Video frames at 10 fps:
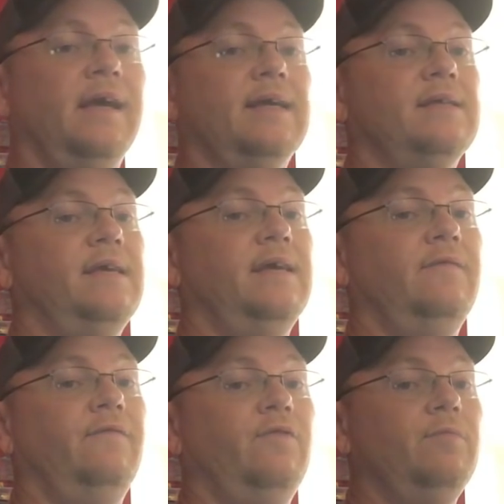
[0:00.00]
Like I
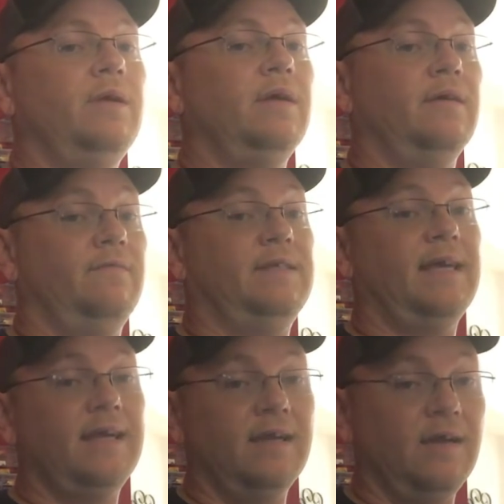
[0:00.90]
said a few a
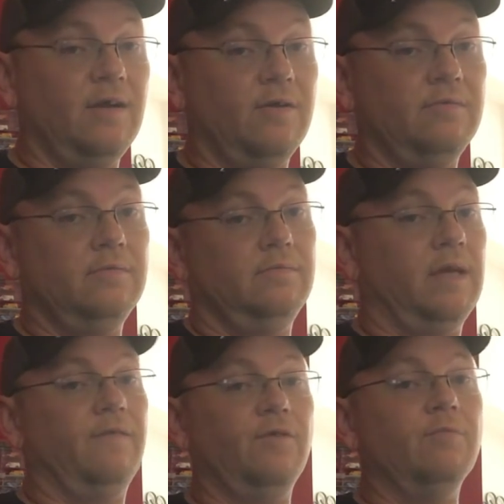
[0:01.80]
second ago,
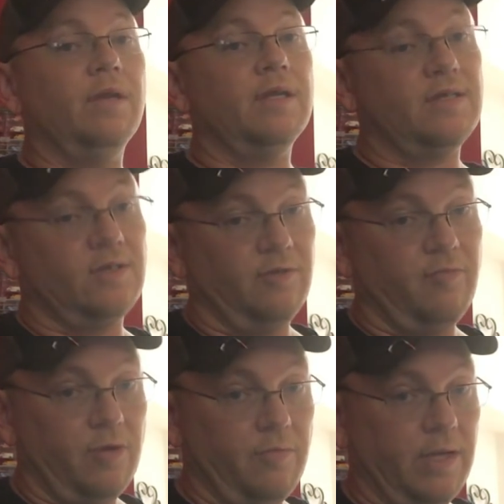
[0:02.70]
not a few minutes. It's only
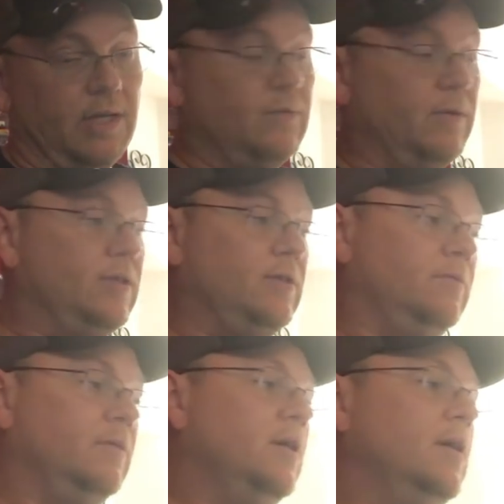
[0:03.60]
been a minute and 22.